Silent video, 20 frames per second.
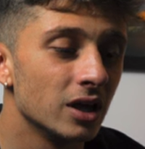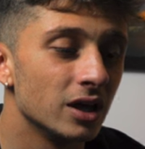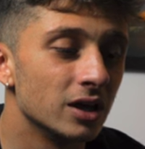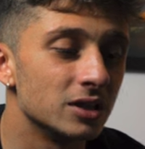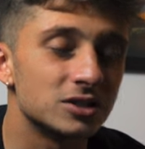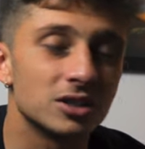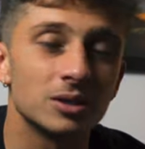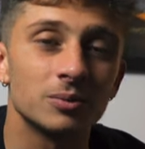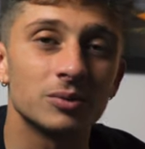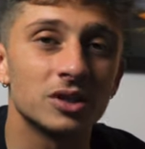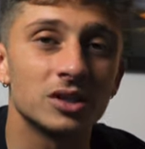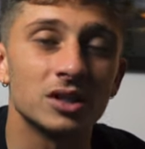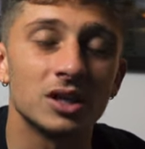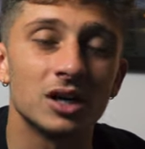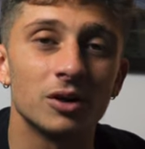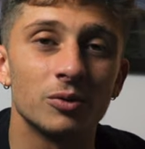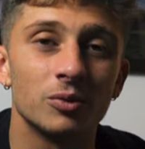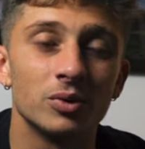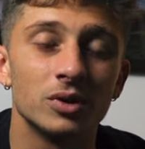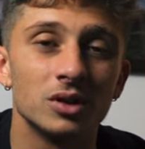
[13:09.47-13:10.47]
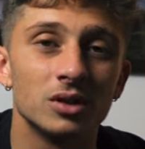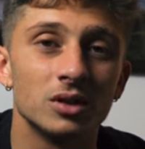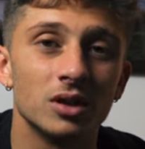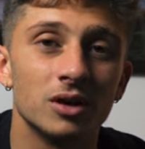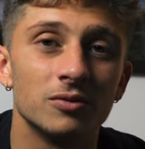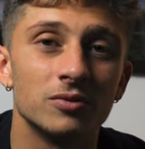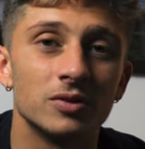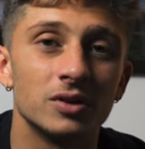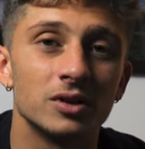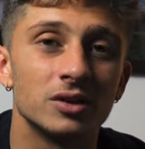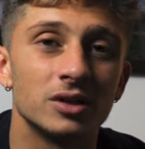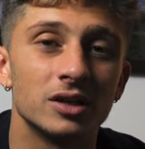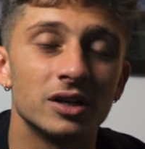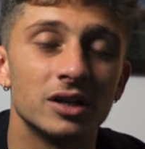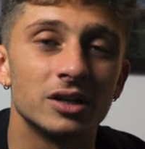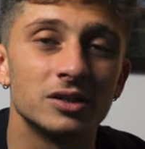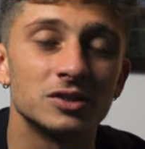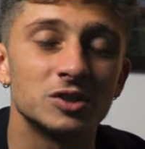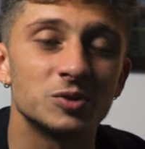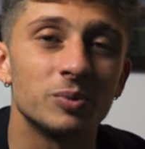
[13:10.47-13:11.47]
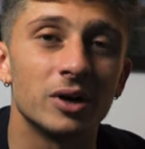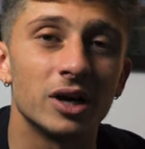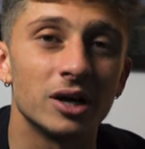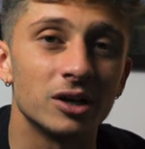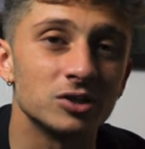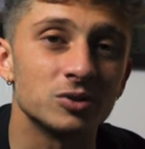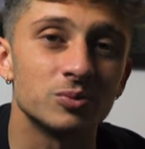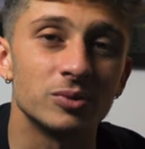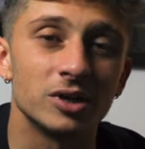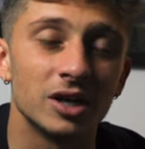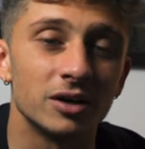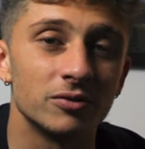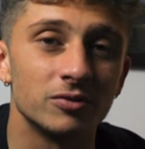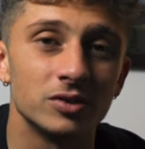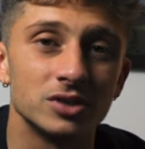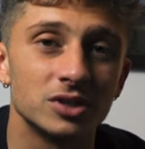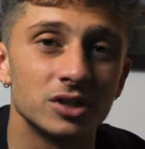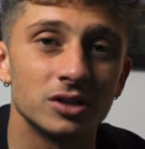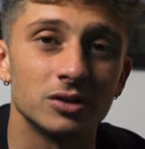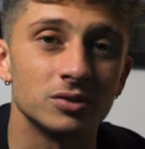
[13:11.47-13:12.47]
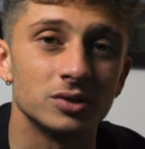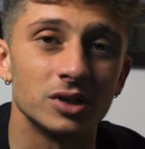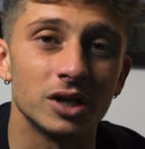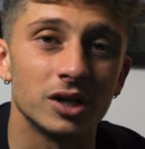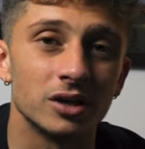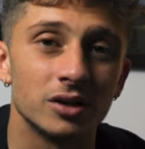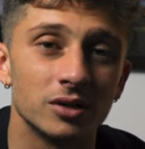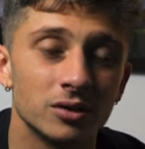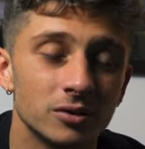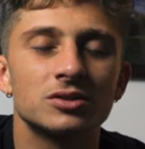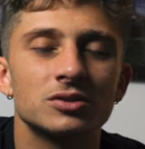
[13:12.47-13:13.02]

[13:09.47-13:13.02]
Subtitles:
it's something that I really love, and it inspires me every single day.